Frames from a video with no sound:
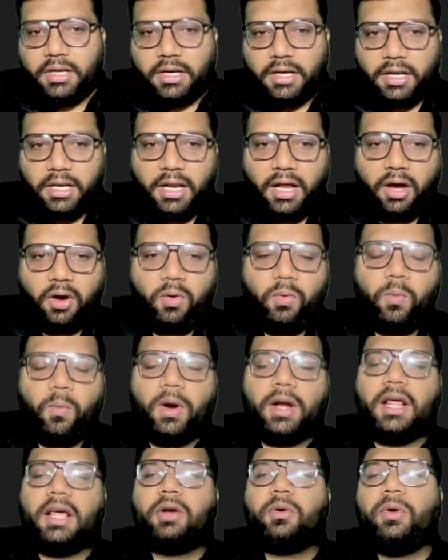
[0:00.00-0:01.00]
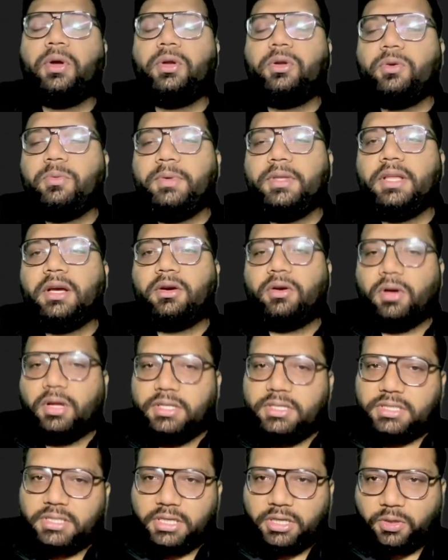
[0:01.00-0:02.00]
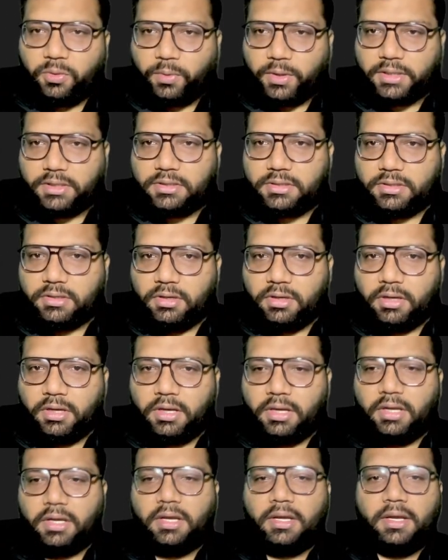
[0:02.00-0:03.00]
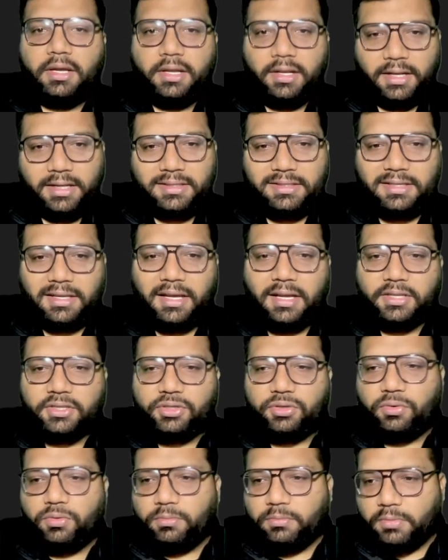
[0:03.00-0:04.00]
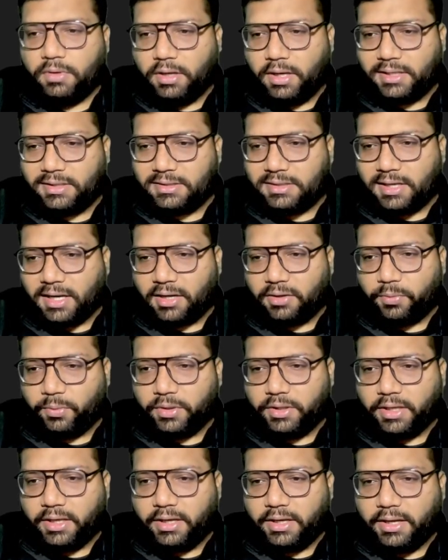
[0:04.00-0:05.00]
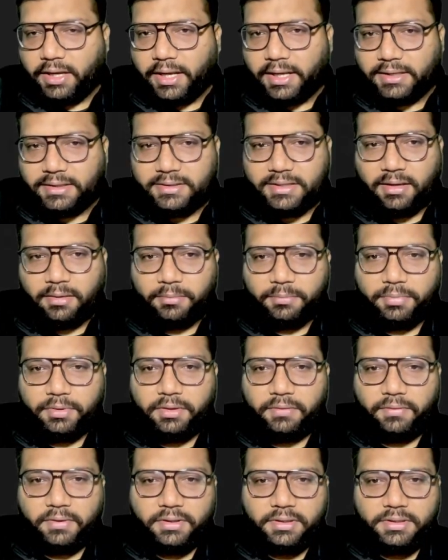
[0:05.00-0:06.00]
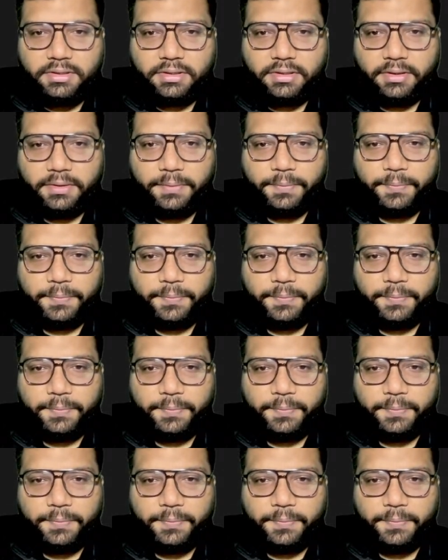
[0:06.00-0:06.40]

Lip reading: now what are going to be the consequence? Let's start with an example first.